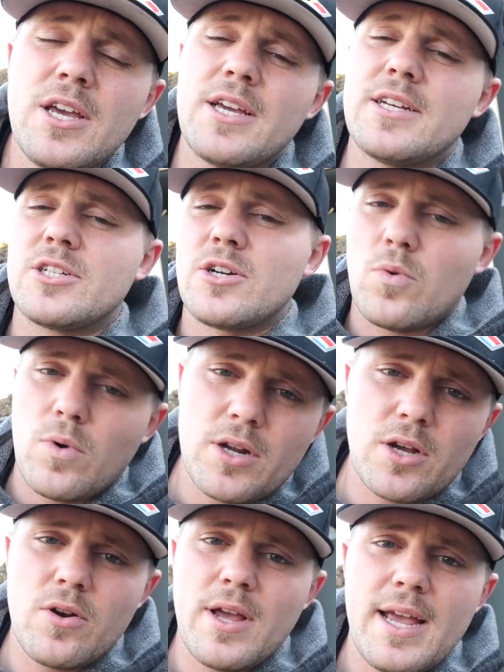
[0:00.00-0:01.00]
you guys are going to want
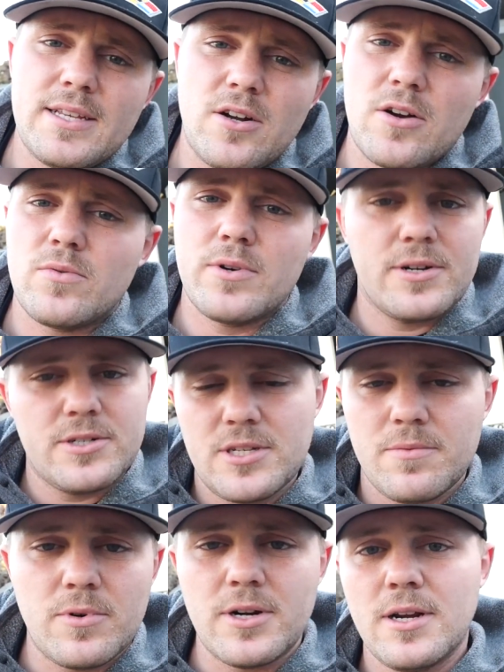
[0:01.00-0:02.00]
to go to Ace Hardware or
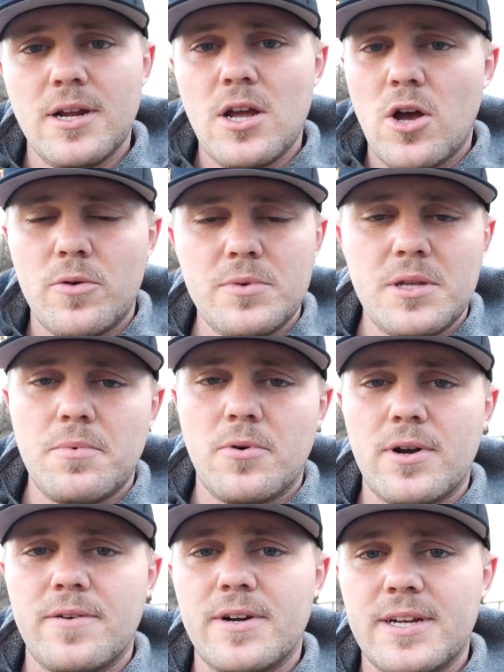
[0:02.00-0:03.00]
somewhere, Home Depot,
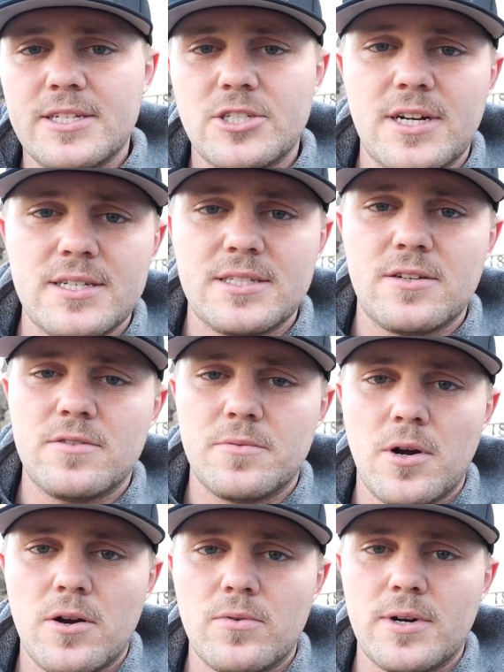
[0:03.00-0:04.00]
whatever, get you guys self
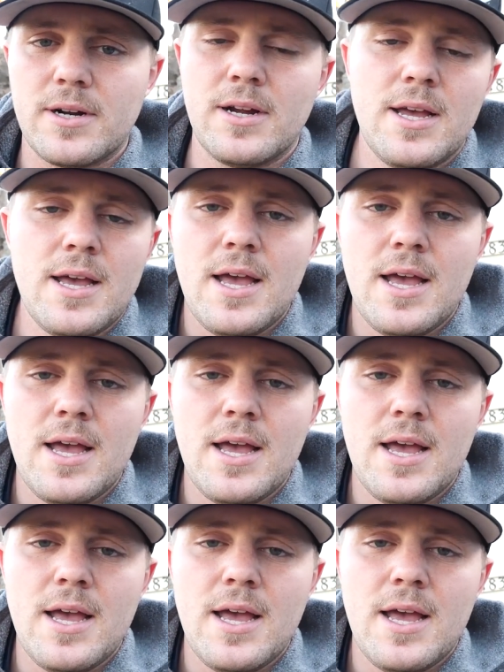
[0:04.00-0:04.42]
some hardware.